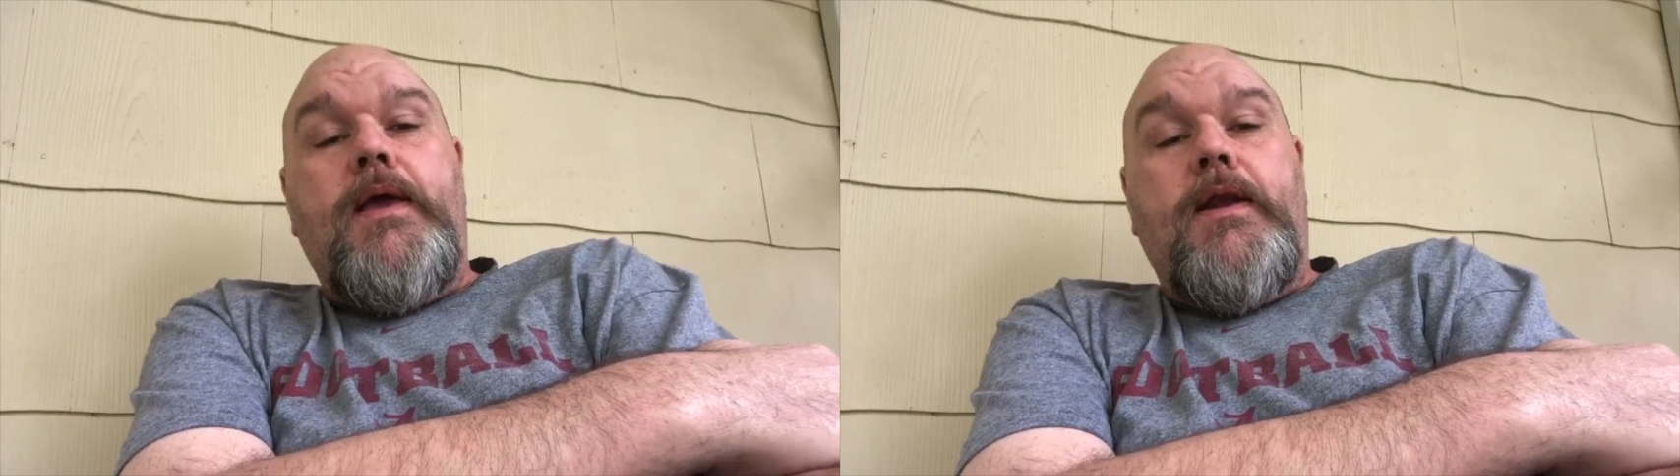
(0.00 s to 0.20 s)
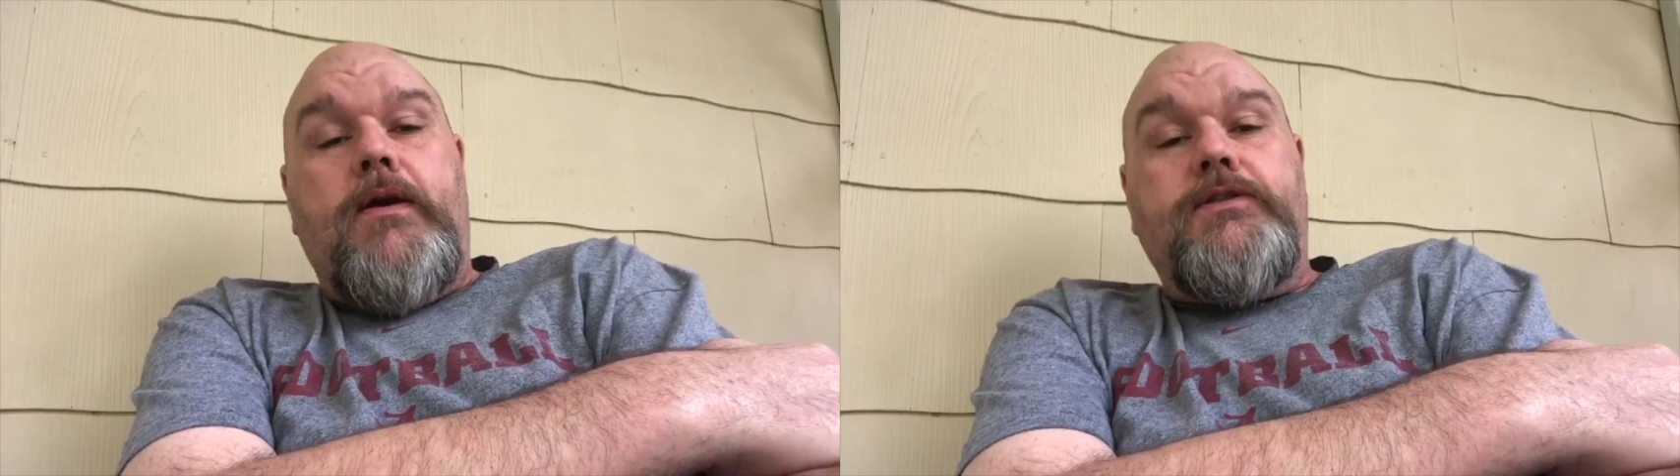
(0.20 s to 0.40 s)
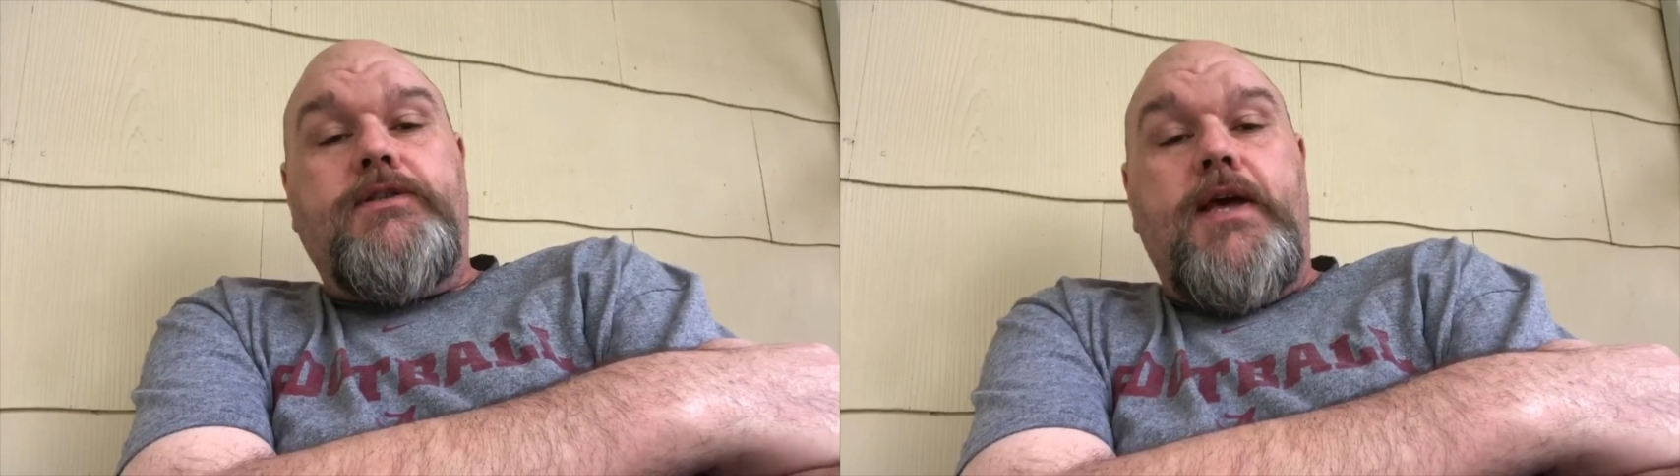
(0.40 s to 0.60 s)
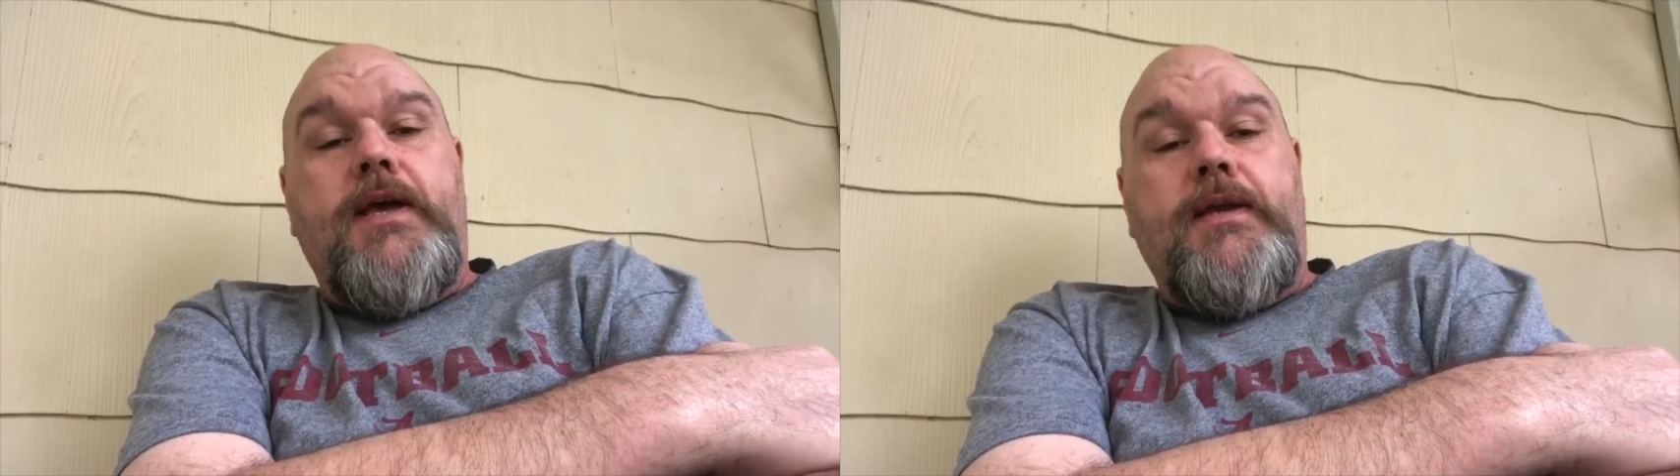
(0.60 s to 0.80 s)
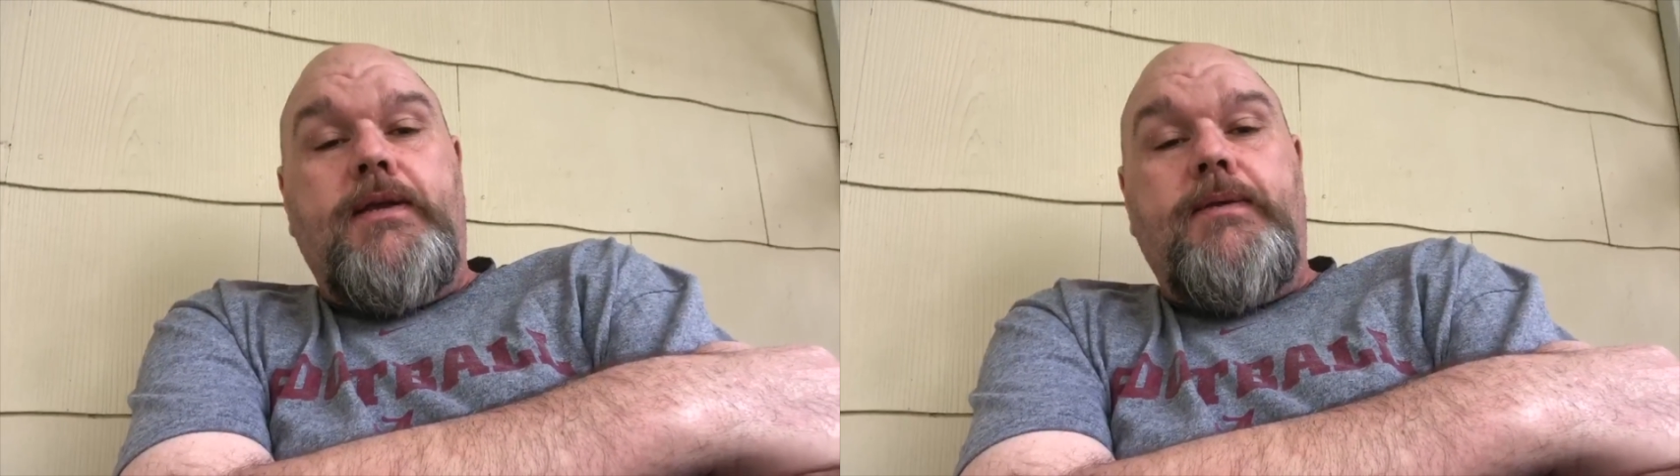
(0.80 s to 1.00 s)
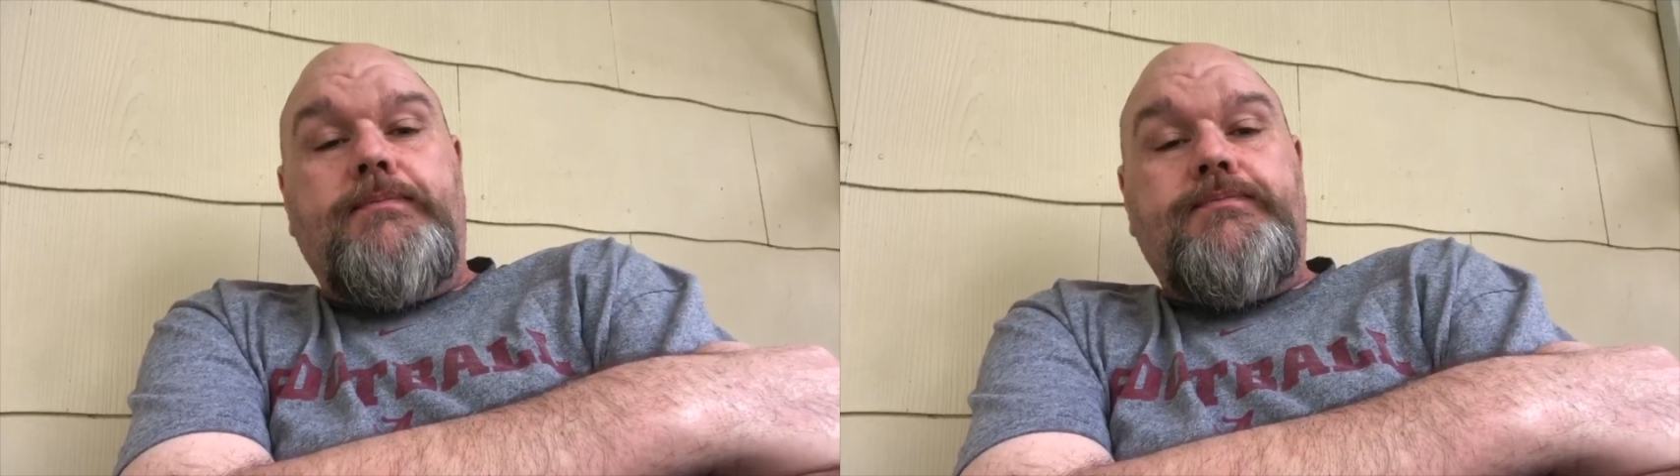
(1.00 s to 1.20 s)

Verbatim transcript: in our state.